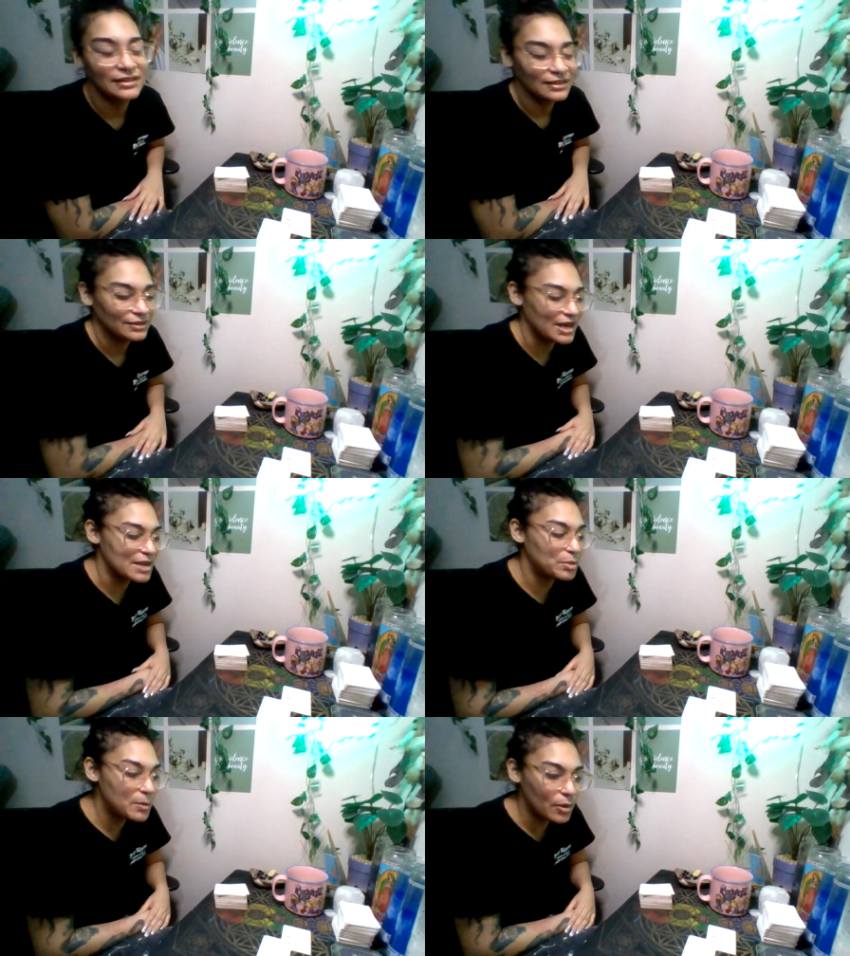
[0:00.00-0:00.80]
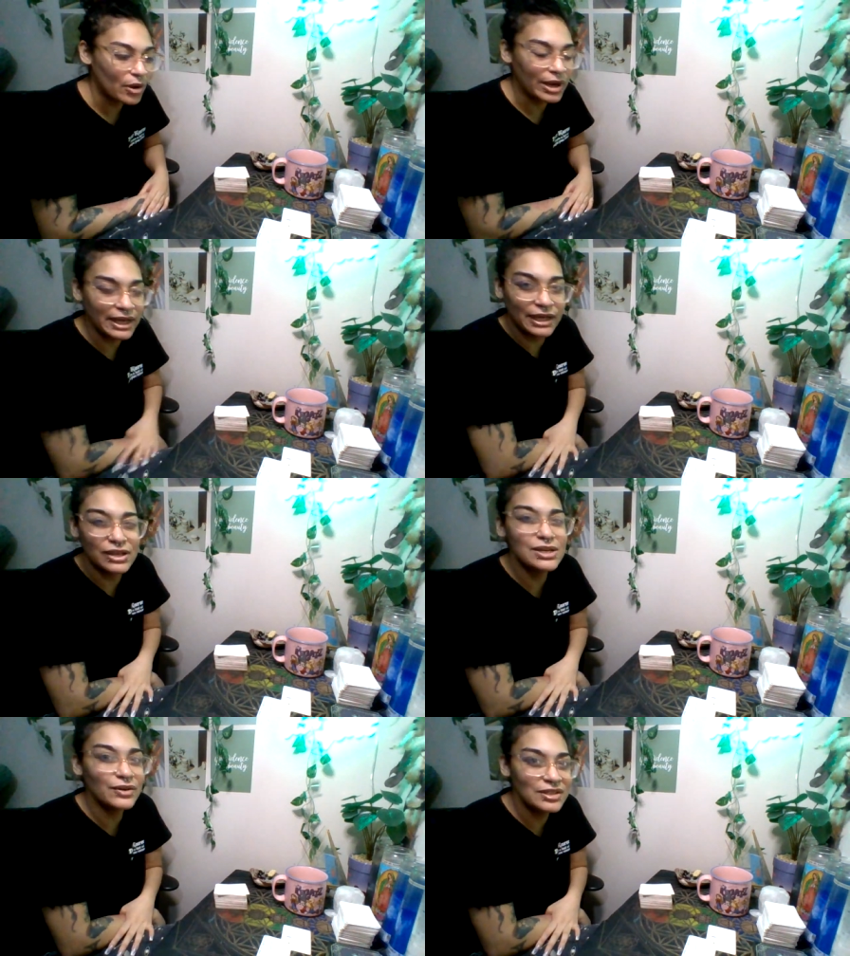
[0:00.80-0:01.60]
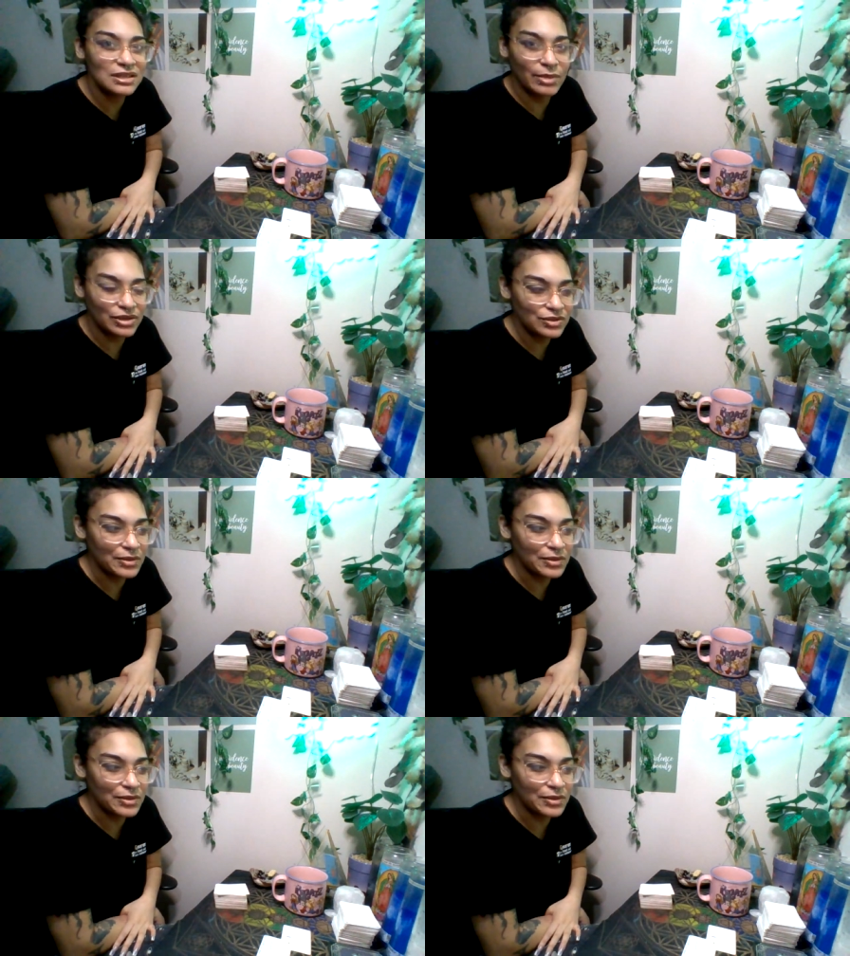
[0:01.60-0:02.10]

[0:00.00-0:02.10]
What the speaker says: right? People are getting curious about you,